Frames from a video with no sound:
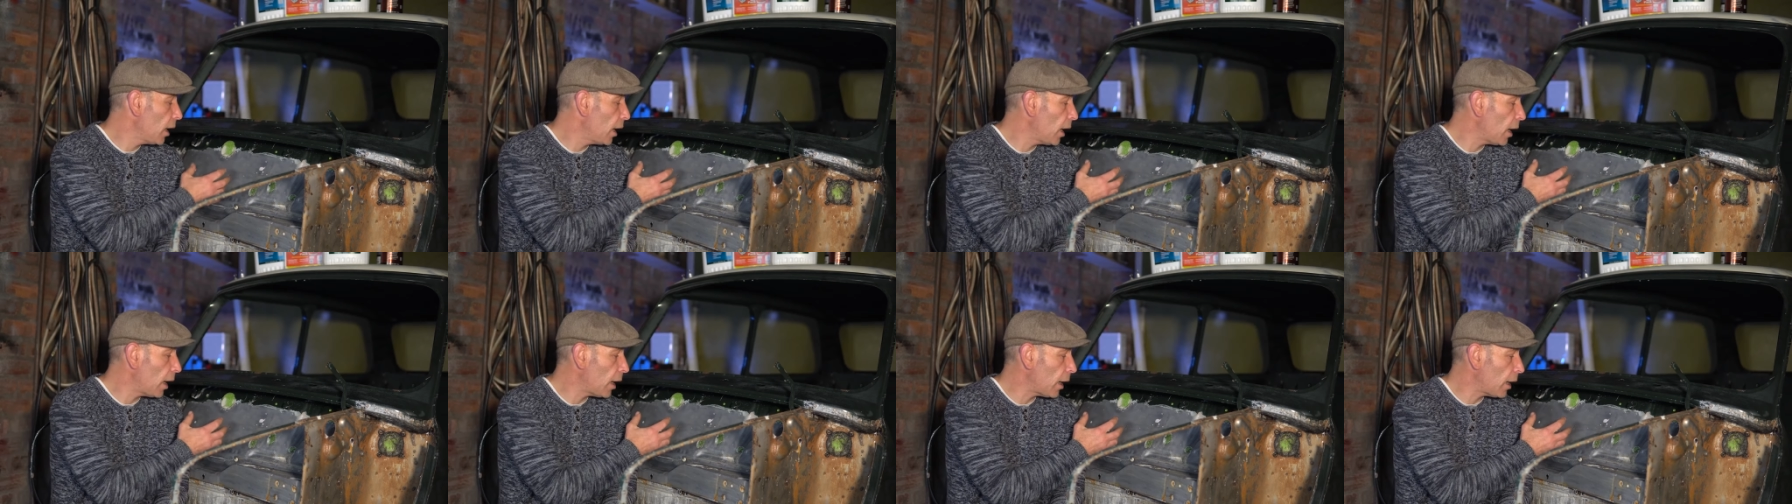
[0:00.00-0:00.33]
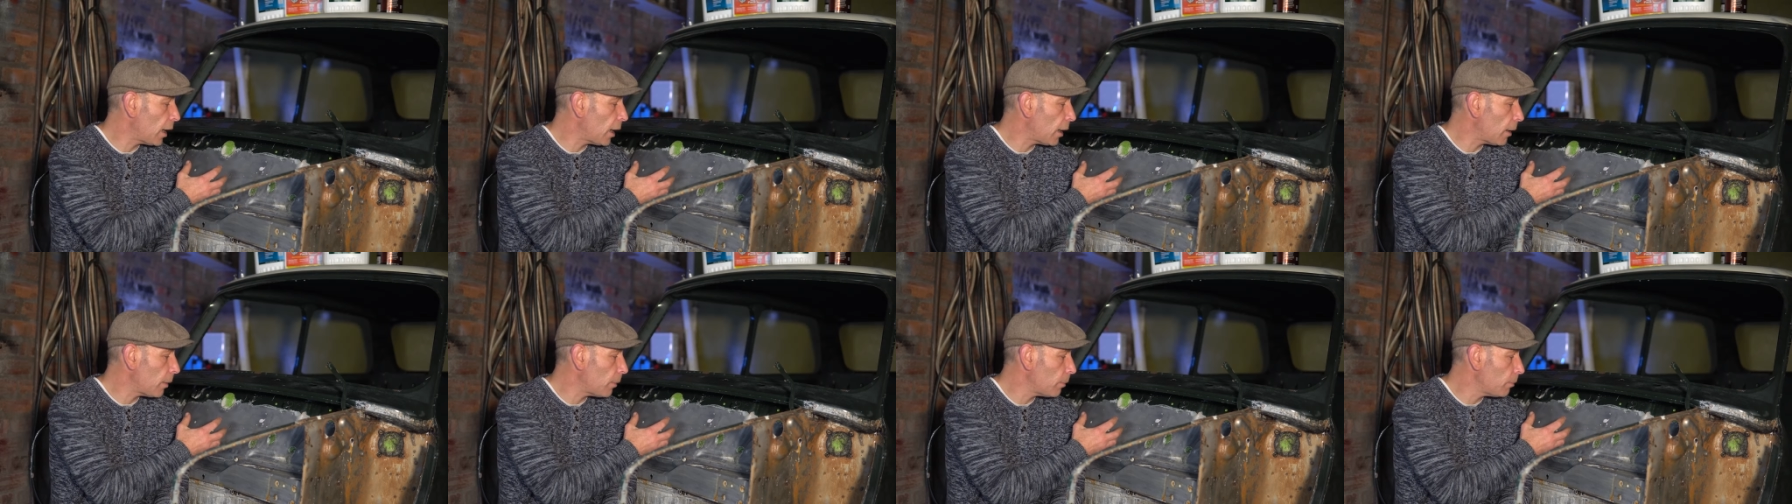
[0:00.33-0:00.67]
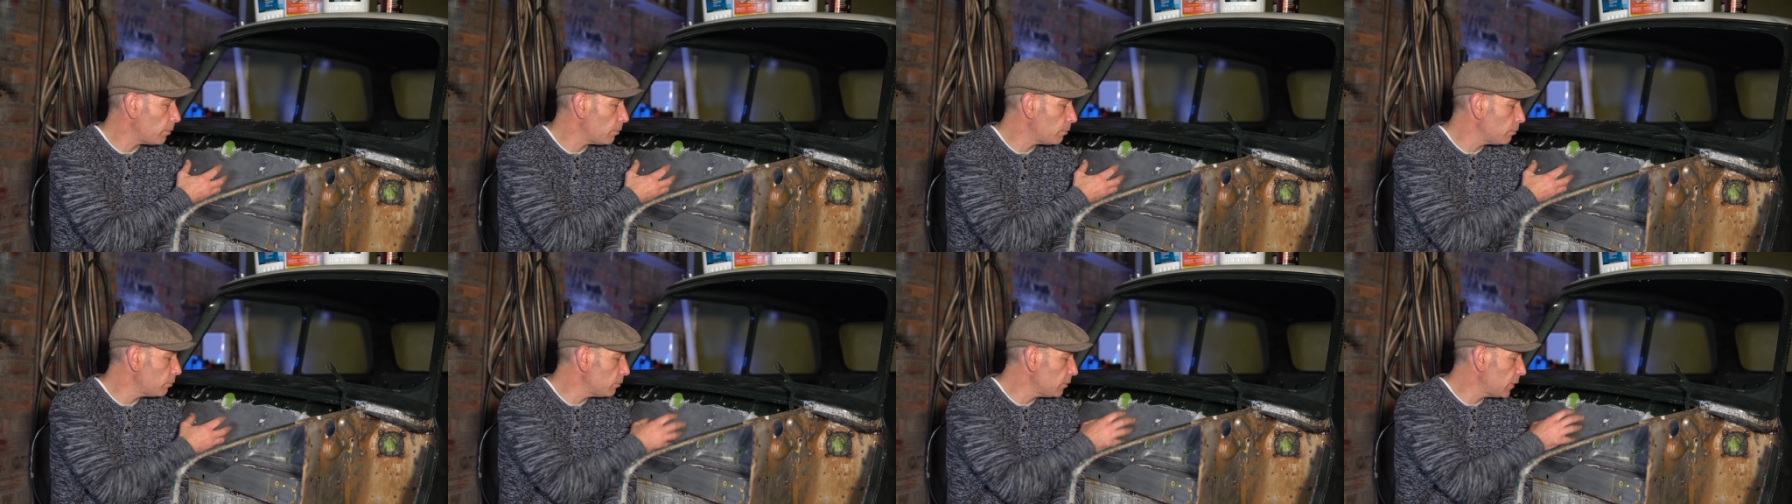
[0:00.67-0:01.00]

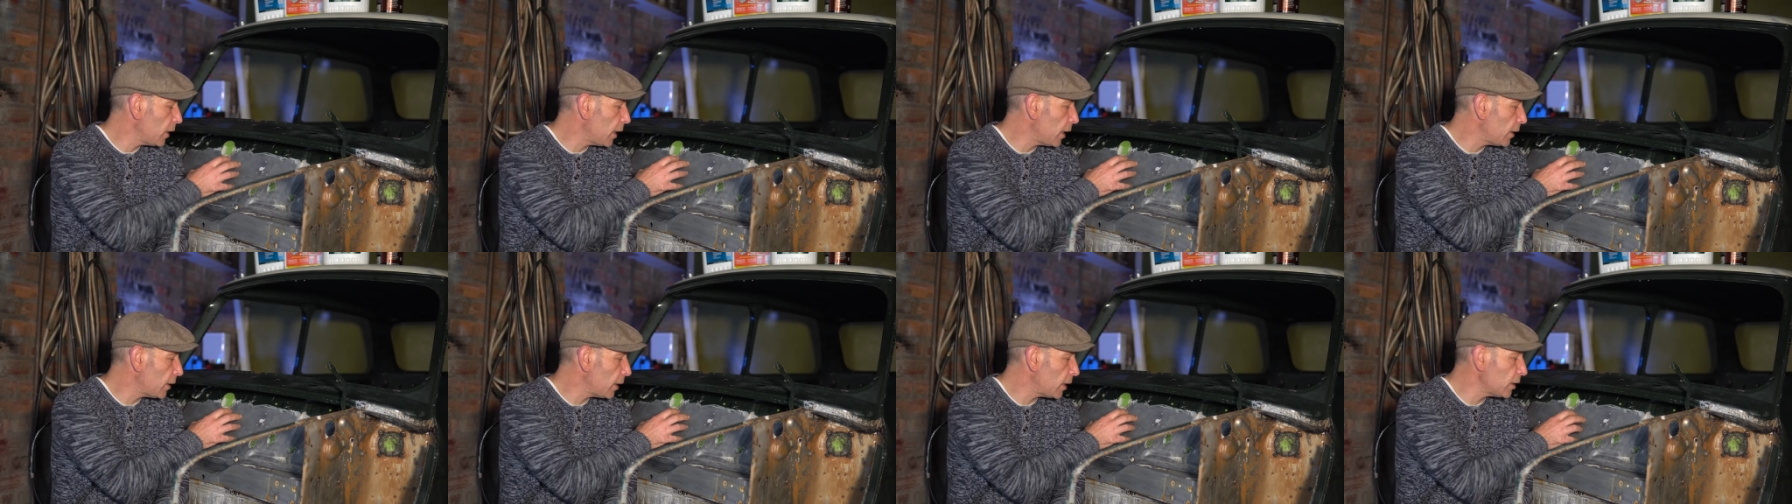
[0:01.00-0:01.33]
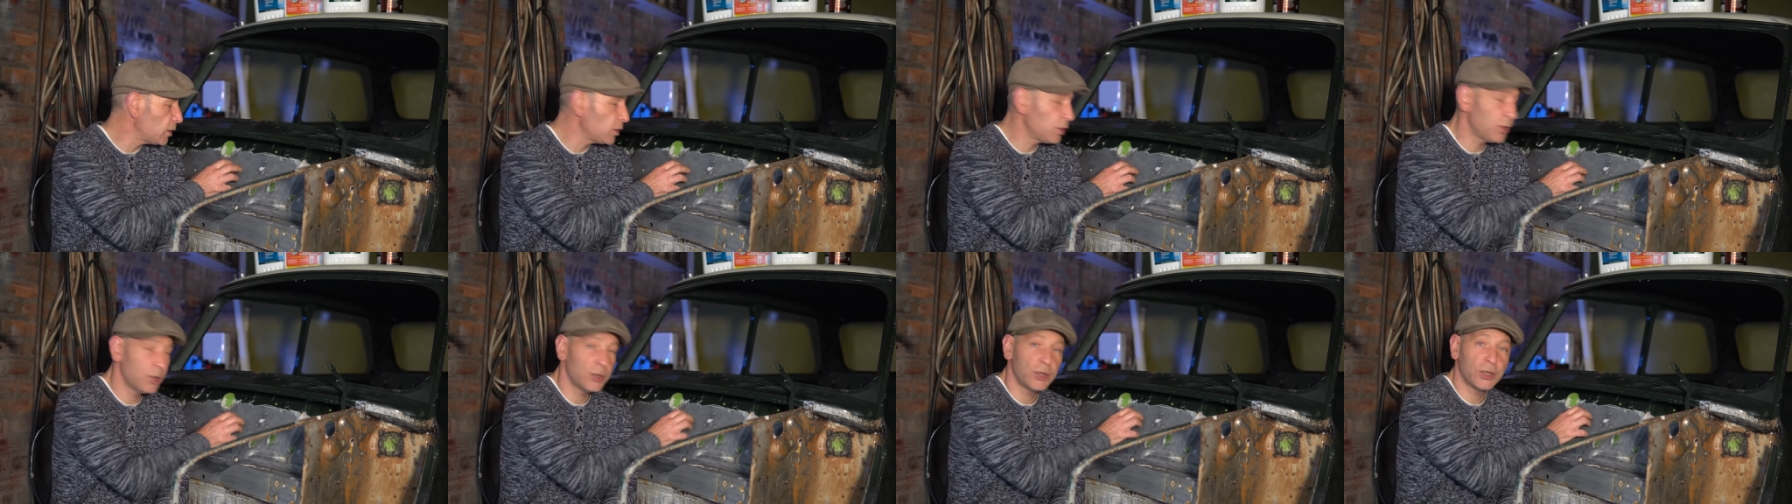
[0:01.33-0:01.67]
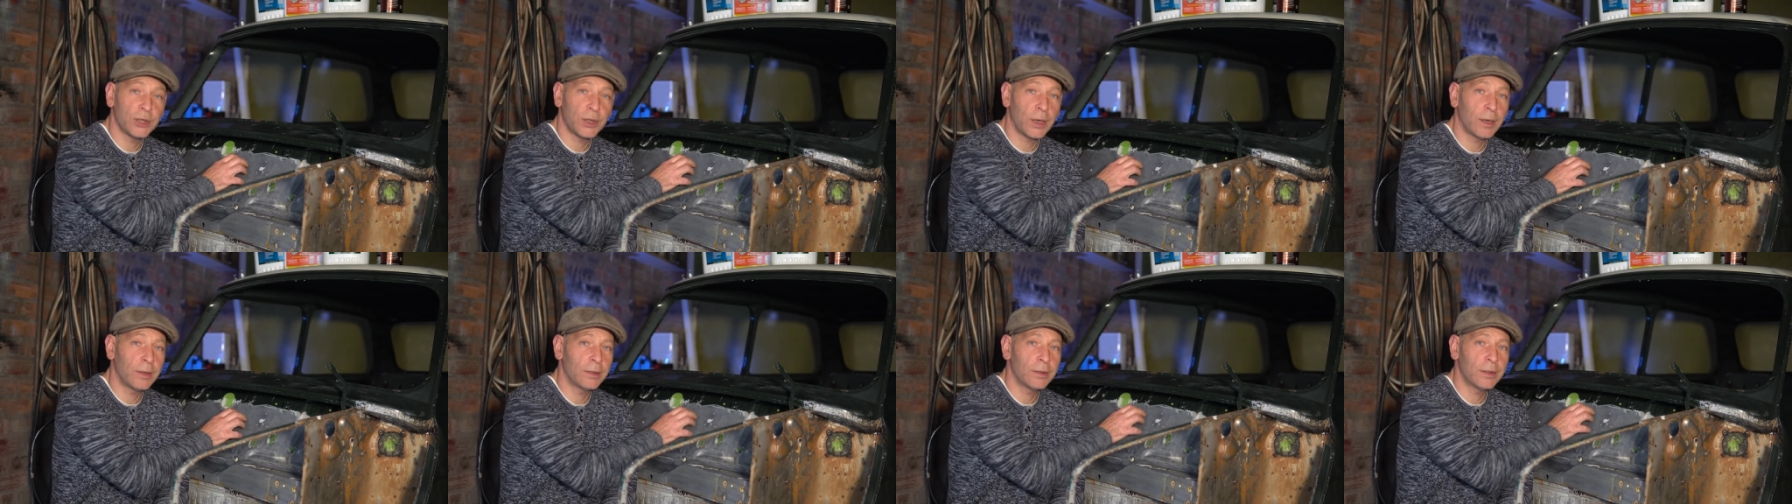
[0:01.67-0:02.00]
and this should
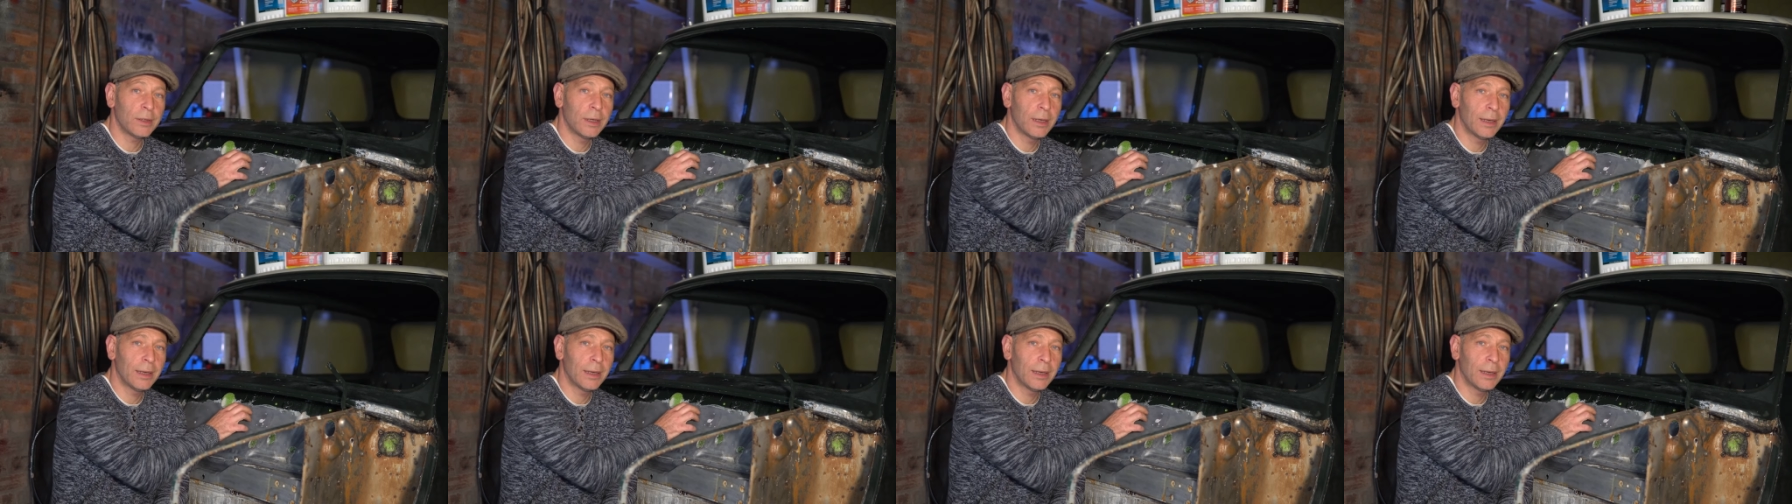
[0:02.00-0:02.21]
sound